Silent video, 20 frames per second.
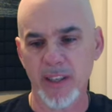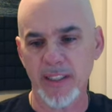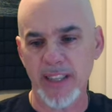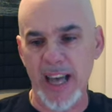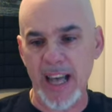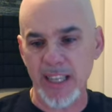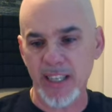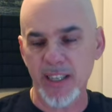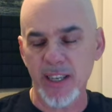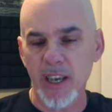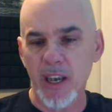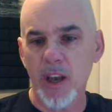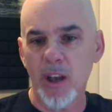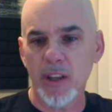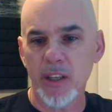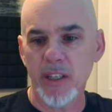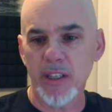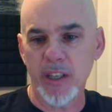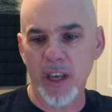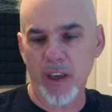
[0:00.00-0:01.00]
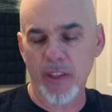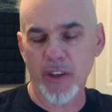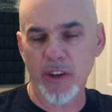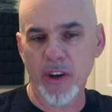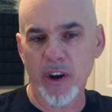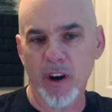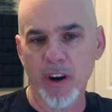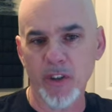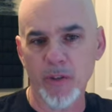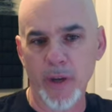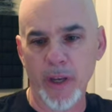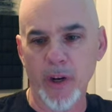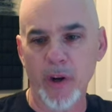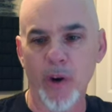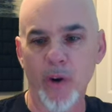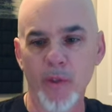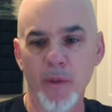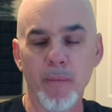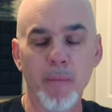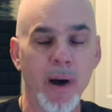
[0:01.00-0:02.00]
That's done on the card so I can
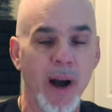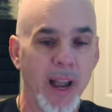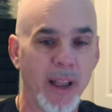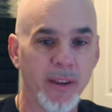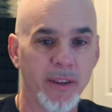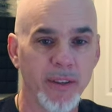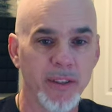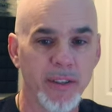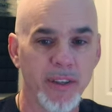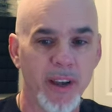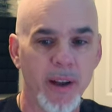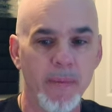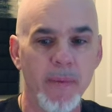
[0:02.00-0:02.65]
earn the miles.